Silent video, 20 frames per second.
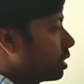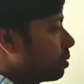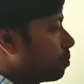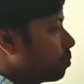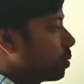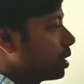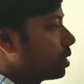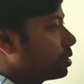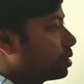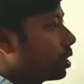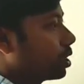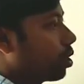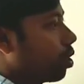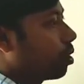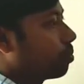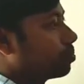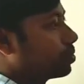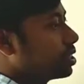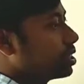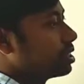temperature
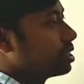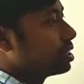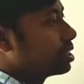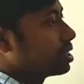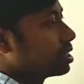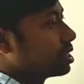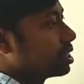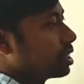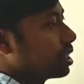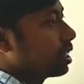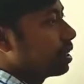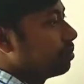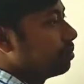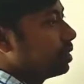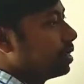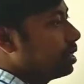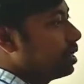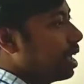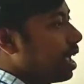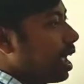of 360
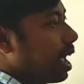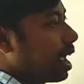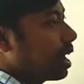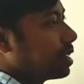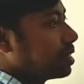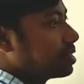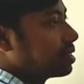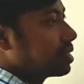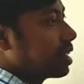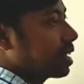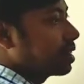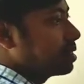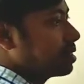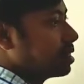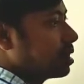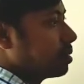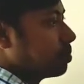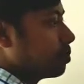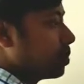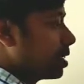Kelvin and
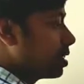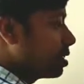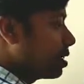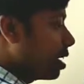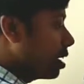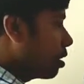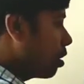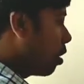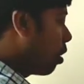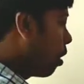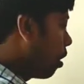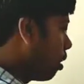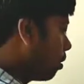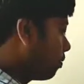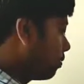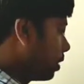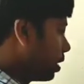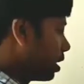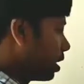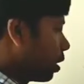stagnation pressure
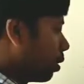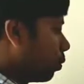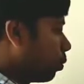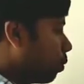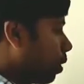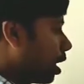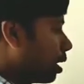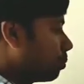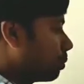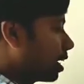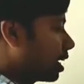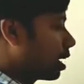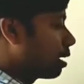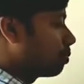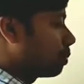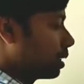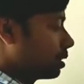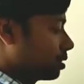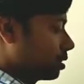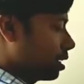of 1
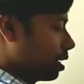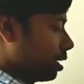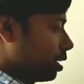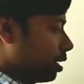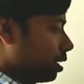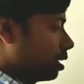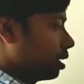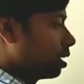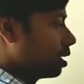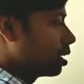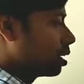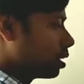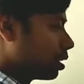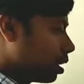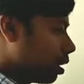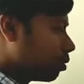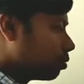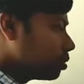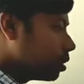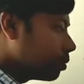megapascal.
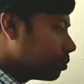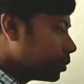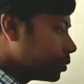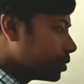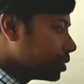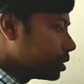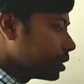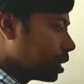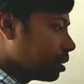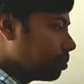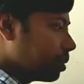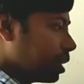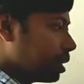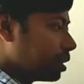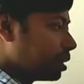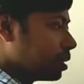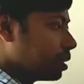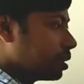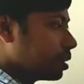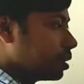Now we have to
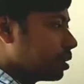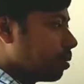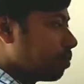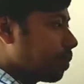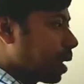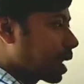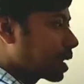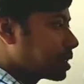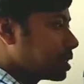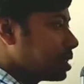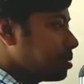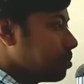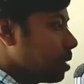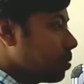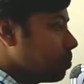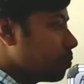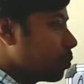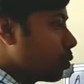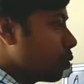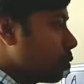determine the
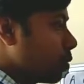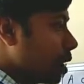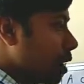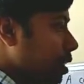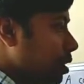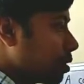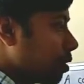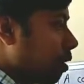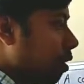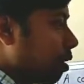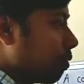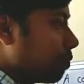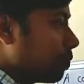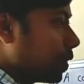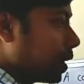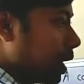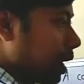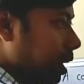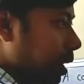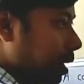maximum flow rate of
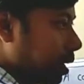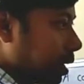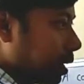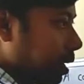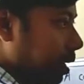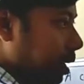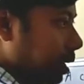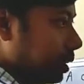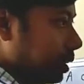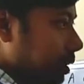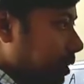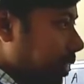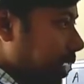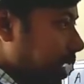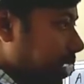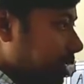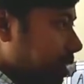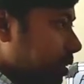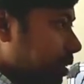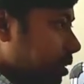air
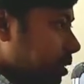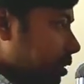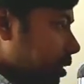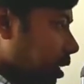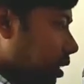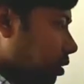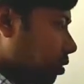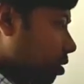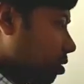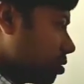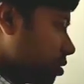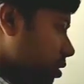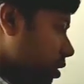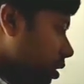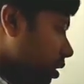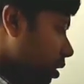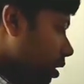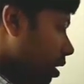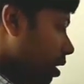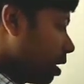that the
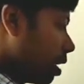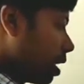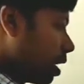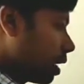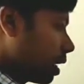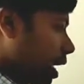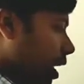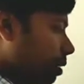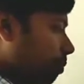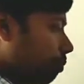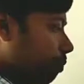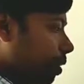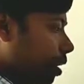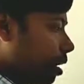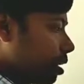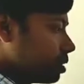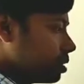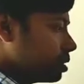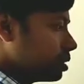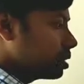nozzle can
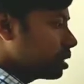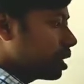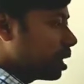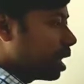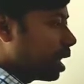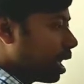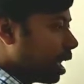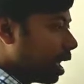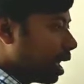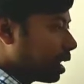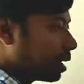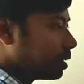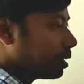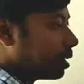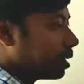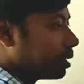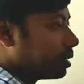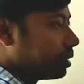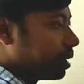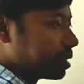pass and
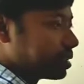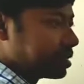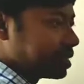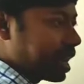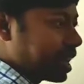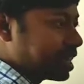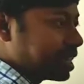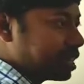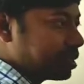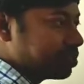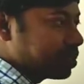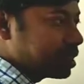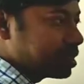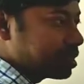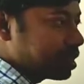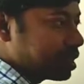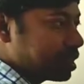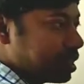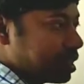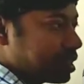the static
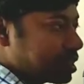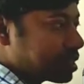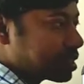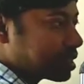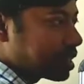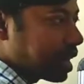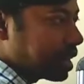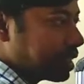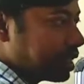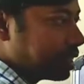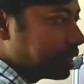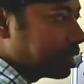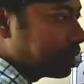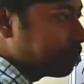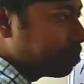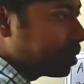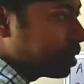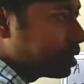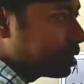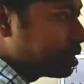pressure, static
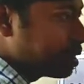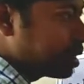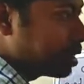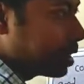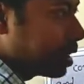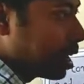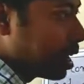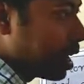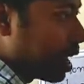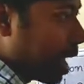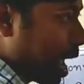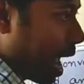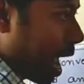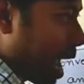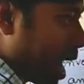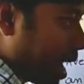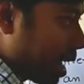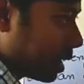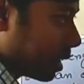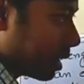temperature
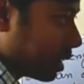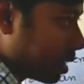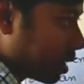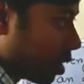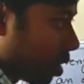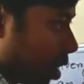and